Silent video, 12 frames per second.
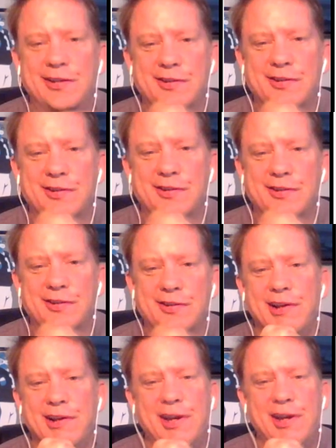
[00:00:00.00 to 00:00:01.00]
So,
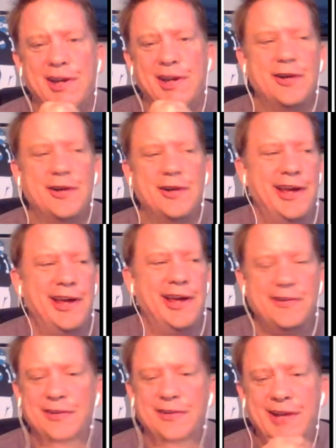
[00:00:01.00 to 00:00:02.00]

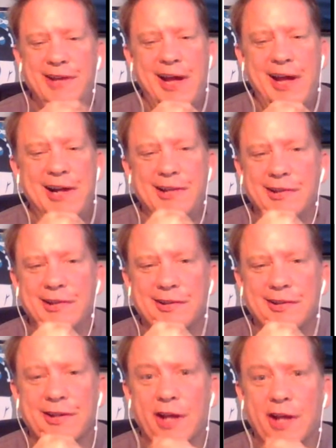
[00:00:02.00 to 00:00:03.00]
the guy
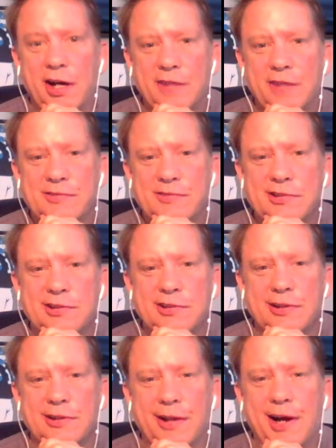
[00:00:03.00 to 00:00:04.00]
loves
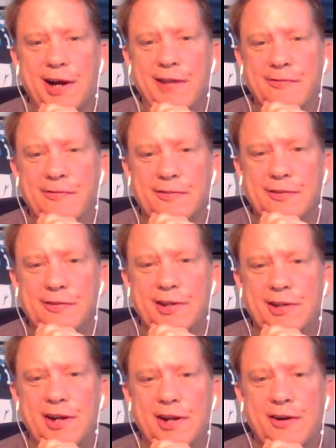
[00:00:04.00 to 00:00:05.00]
life.
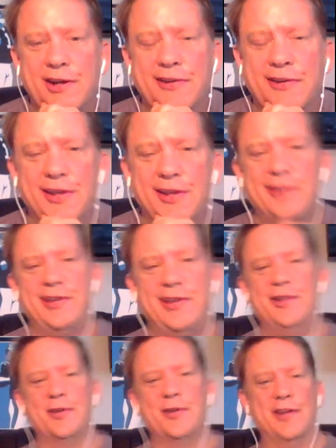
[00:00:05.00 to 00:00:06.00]
Is
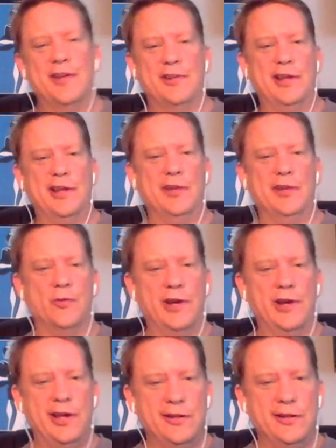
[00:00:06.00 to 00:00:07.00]
he doing everything the
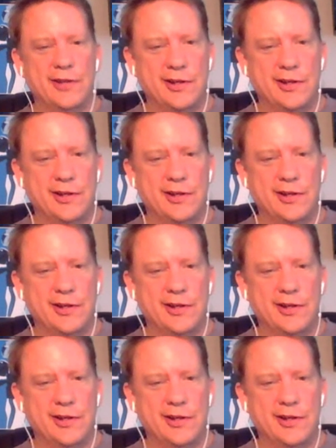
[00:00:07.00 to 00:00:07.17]
way,